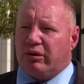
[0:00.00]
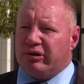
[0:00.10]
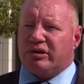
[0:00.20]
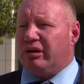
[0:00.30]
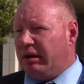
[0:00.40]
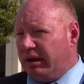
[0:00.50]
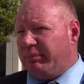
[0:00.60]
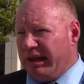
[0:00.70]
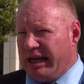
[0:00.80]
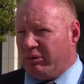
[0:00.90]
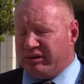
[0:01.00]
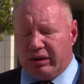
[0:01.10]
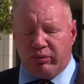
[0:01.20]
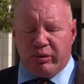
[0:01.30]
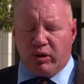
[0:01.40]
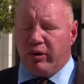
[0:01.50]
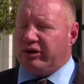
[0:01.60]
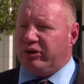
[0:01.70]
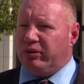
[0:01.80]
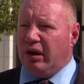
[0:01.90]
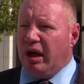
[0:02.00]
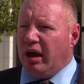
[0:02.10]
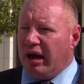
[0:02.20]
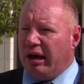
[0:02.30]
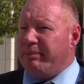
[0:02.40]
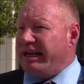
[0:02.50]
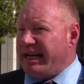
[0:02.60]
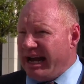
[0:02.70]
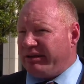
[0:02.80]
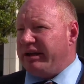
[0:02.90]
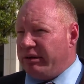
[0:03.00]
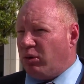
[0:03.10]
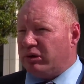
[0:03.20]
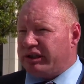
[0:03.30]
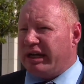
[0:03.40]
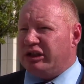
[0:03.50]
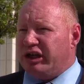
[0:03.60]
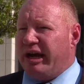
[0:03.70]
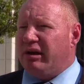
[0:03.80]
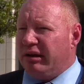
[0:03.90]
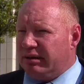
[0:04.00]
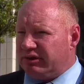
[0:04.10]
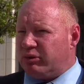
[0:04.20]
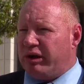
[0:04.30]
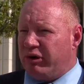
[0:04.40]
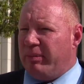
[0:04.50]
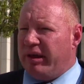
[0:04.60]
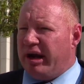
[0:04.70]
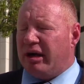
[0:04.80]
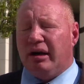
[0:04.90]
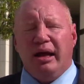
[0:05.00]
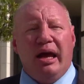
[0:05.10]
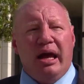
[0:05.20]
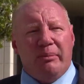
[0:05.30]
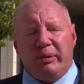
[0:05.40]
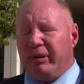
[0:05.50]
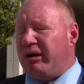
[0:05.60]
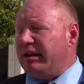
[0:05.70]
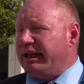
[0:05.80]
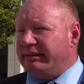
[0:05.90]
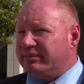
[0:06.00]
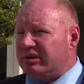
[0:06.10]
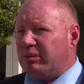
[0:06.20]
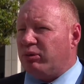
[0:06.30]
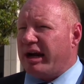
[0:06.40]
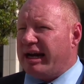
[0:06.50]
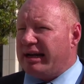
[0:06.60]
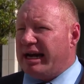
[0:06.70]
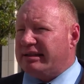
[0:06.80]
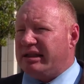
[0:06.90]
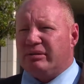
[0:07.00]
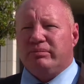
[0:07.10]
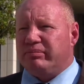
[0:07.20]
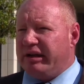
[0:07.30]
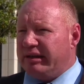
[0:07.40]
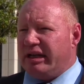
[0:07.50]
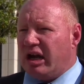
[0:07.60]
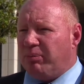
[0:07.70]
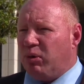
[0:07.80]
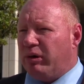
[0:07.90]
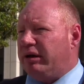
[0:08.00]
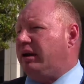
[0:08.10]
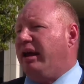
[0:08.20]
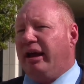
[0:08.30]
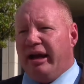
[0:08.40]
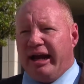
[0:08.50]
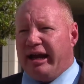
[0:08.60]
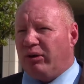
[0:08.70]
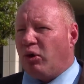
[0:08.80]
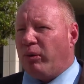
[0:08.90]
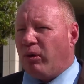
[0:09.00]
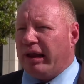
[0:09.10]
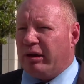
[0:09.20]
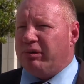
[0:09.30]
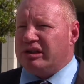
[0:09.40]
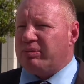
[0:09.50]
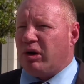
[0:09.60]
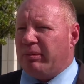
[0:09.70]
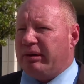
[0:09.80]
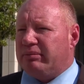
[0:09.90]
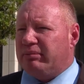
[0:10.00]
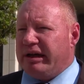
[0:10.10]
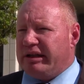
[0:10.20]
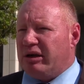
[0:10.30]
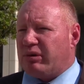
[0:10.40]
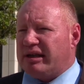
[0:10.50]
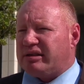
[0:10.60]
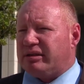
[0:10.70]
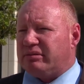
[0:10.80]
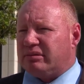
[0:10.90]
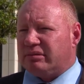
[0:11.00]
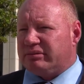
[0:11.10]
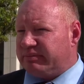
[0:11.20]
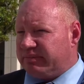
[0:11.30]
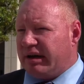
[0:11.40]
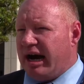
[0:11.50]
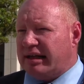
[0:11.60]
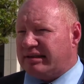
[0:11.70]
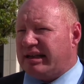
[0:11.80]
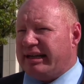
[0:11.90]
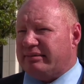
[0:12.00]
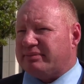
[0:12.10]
Our original plan was that we were going to meet at the Orange County Jail, surrender him there, but apparently someone recognized him in the airport and Orlando Police Department made the arrest on site.